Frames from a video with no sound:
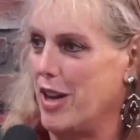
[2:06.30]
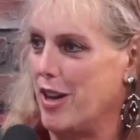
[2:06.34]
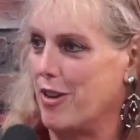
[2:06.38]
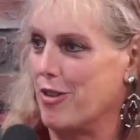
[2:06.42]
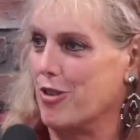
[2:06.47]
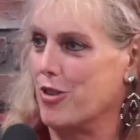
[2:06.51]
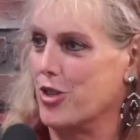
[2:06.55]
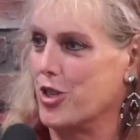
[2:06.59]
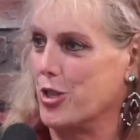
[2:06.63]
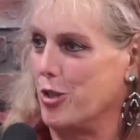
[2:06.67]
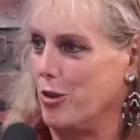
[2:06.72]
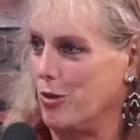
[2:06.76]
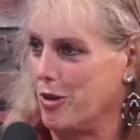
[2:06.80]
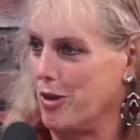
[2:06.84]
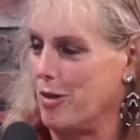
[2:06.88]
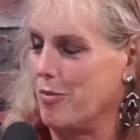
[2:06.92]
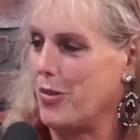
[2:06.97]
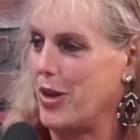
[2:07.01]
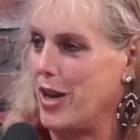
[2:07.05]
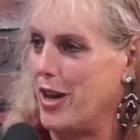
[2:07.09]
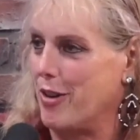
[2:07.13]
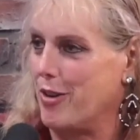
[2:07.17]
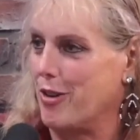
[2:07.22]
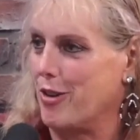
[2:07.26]
Matter showed
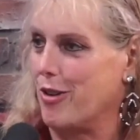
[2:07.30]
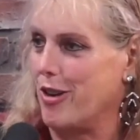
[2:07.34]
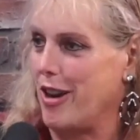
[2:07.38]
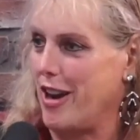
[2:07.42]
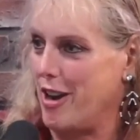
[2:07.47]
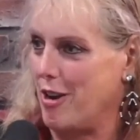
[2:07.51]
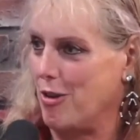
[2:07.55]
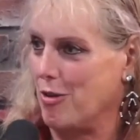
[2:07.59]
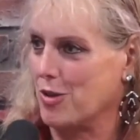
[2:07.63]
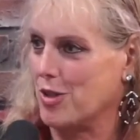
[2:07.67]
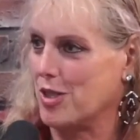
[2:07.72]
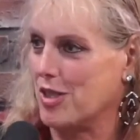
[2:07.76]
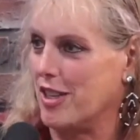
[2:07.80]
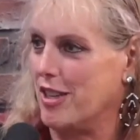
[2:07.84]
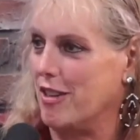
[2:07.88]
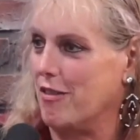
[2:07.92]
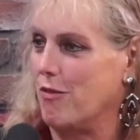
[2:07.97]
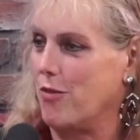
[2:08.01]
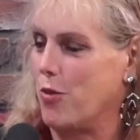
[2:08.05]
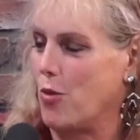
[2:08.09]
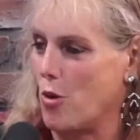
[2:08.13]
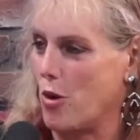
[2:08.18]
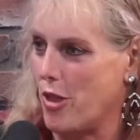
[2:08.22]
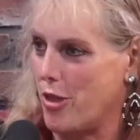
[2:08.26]
up at her house
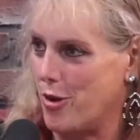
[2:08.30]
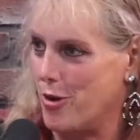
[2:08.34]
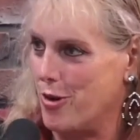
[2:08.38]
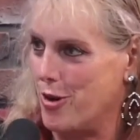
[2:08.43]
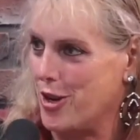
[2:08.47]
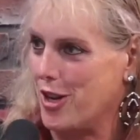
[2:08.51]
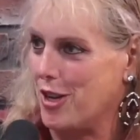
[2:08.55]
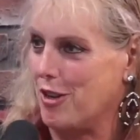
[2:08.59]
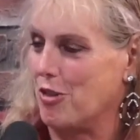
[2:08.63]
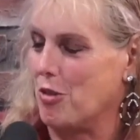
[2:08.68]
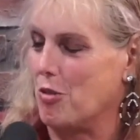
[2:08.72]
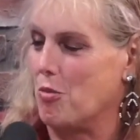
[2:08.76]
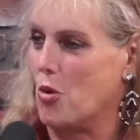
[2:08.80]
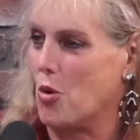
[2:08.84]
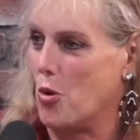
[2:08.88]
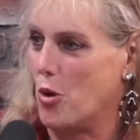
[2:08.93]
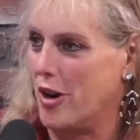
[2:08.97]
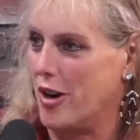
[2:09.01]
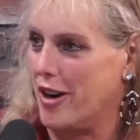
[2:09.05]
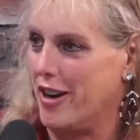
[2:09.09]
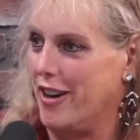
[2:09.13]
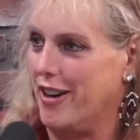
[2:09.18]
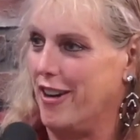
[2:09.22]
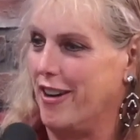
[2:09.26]
at 4:30 in the
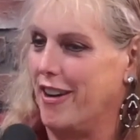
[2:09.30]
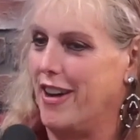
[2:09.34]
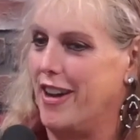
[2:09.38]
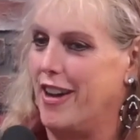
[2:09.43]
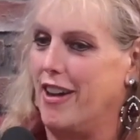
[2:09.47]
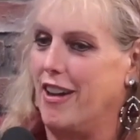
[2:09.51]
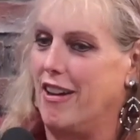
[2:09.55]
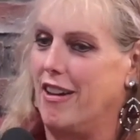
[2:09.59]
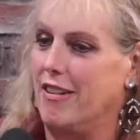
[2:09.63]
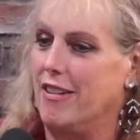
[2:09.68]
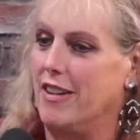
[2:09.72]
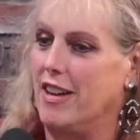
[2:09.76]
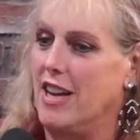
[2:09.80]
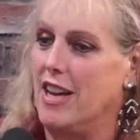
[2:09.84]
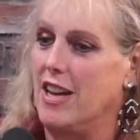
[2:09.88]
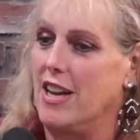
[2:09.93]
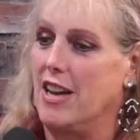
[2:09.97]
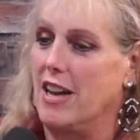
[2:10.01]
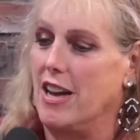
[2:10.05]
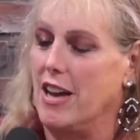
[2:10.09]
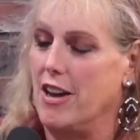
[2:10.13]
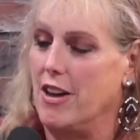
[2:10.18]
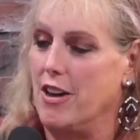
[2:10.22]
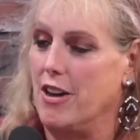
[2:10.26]
morning, and
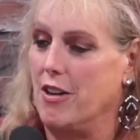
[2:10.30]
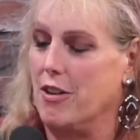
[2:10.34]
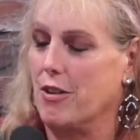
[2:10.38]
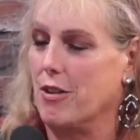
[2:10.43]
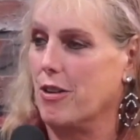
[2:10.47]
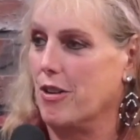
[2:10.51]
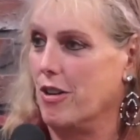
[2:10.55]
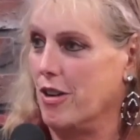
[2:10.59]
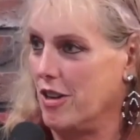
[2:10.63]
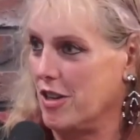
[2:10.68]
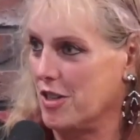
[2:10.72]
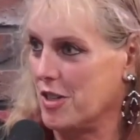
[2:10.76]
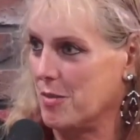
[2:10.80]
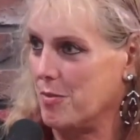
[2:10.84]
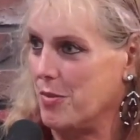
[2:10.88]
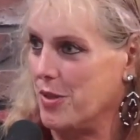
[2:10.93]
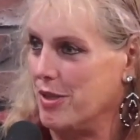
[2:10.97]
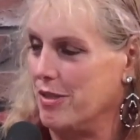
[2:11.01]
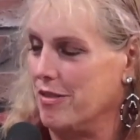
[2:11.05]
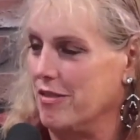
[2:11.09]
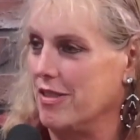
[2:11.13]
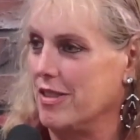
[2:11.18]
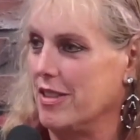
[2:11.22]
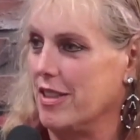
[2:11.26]
her
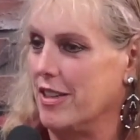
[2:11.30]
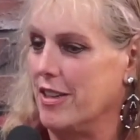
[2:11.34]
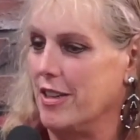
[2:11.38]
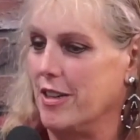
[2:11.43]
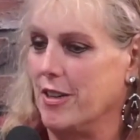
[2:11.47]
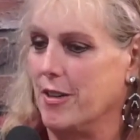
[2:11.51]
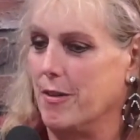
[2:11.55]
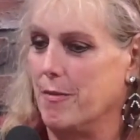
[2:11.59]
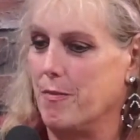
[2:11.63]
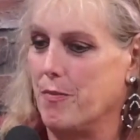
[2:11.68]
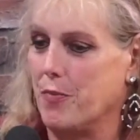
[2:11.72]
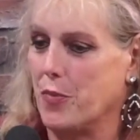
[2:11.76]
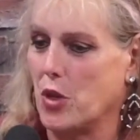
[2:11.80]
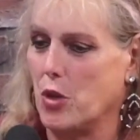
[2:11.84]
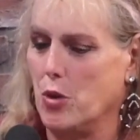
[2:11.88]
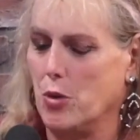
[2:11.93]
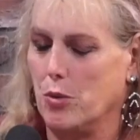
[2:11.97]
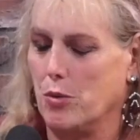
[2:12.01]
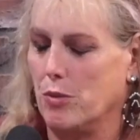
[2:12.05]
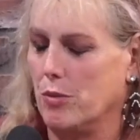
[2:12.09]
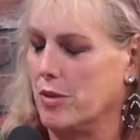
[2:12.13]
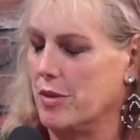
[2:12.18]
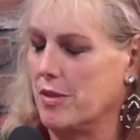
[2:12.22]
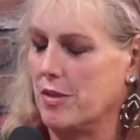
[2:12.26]
husband,
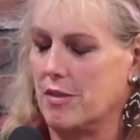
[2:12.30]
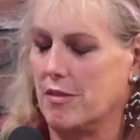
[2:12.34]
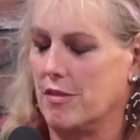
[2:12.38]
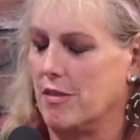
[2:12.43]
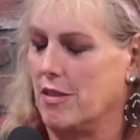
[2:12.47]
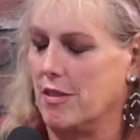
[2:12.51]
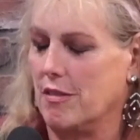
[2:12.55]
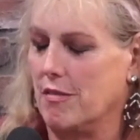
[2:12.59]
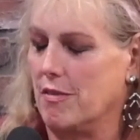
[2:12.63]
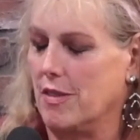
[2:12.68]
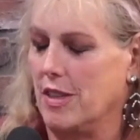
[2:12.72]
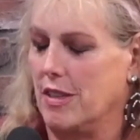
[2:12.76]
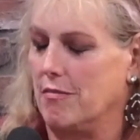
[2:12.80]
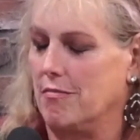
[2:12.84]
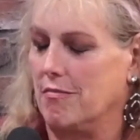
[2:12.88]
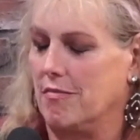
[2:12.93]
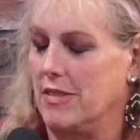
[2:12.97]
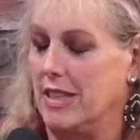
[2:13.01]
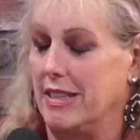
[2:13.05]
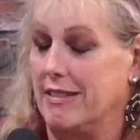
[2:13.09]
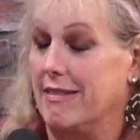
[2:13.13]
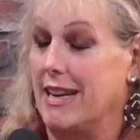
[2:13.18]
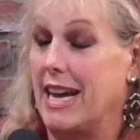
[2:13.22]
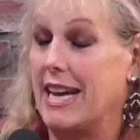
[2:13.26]
who was
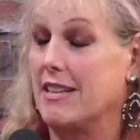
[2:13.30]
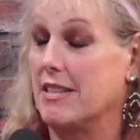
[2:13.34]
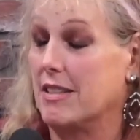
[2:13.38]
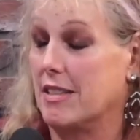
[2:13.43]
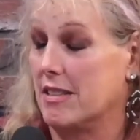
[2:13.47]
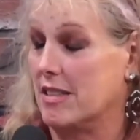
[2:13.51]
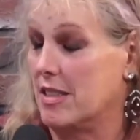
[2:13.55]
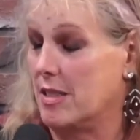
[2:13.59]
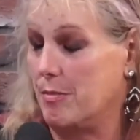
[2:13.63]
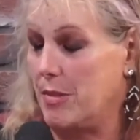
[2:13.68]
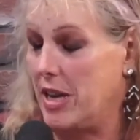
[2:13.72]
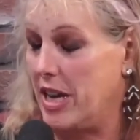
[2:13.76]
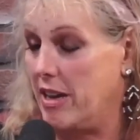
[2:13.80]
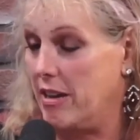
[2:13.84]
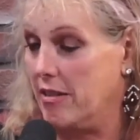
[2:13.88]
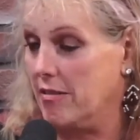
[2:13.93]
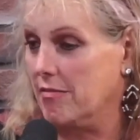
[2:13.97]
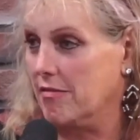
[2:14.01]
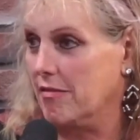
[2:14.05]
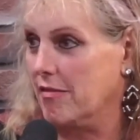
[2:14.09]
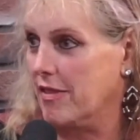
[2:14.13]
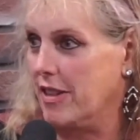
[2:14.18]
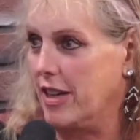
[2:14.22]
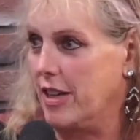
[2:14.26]
the nicest
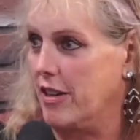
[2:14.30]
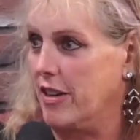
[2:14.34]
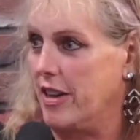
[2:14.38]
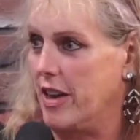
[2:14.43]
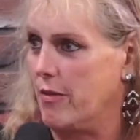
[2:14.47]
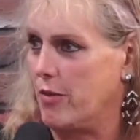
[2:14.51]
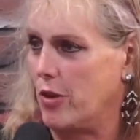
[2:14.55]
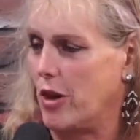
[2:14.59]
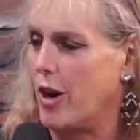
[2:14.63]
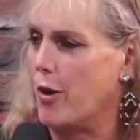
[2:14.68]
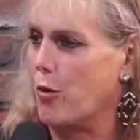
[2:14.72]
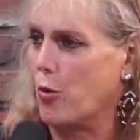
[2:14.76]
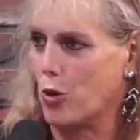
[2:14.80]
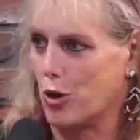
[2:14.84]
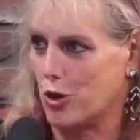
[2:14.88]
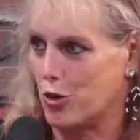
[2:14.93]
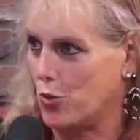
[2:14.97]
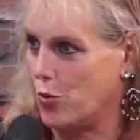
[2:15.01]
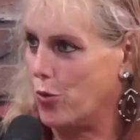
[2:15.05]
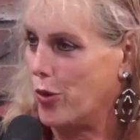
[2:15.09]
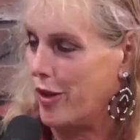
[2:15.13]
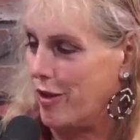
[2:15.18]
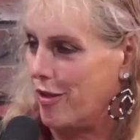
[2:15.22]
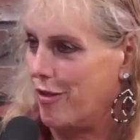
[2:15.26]
man ever. I
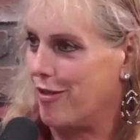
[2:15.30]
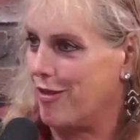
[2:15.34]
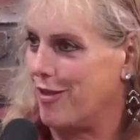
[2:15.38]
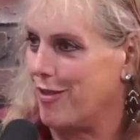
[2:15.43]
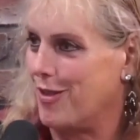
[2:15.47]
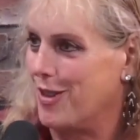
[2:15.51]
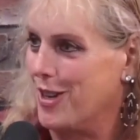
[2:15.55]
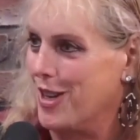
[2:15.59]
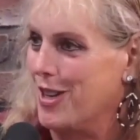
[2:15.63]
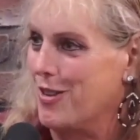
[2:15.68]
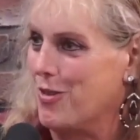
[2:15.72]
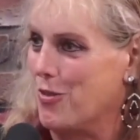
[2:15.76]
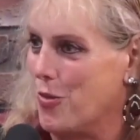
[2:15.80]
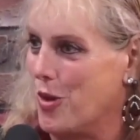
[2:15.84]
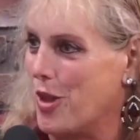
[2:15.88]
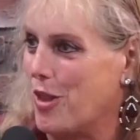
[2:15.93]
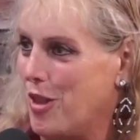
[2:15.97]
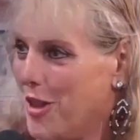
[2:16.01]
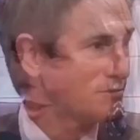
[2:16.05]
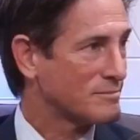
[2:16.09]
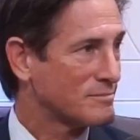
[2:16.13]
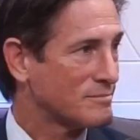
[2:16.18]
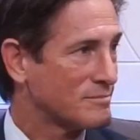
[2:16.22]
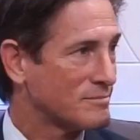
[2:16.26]
worked with
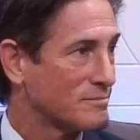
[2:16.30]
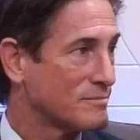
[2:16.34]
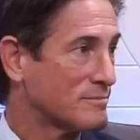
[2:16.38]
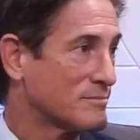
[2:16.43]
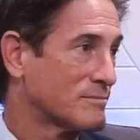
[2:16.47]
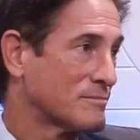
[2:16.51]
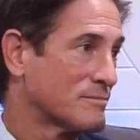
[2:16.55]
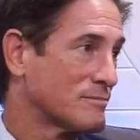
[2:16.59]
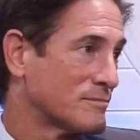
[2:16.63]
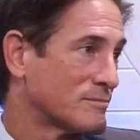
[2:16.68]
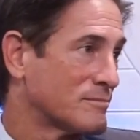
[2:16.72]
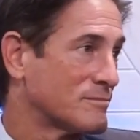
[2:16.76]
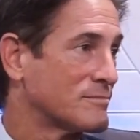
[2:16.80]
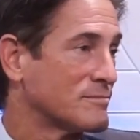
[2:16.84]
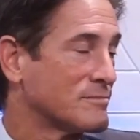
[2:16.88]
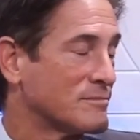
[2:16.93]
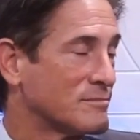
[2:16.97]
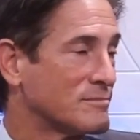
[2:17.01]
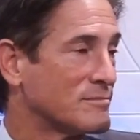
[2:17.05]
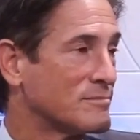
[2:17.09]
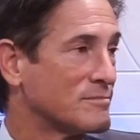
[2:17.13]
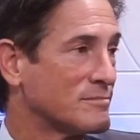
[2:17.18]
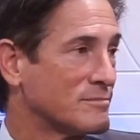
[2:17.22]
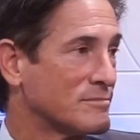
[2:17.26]
him on
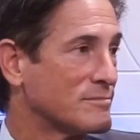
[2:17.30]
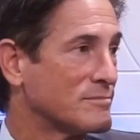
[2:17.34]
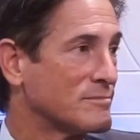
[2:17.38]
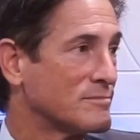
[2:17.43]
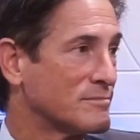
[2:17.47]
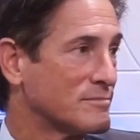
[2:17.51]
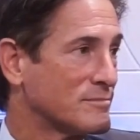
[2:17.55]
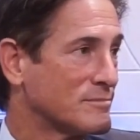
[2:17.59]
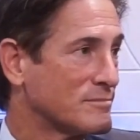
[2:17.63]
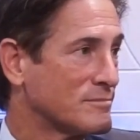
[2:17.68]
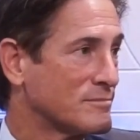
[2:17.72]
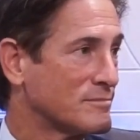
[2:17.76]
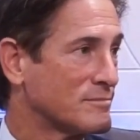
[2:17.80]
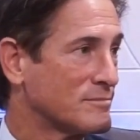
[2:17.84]
a number of cases.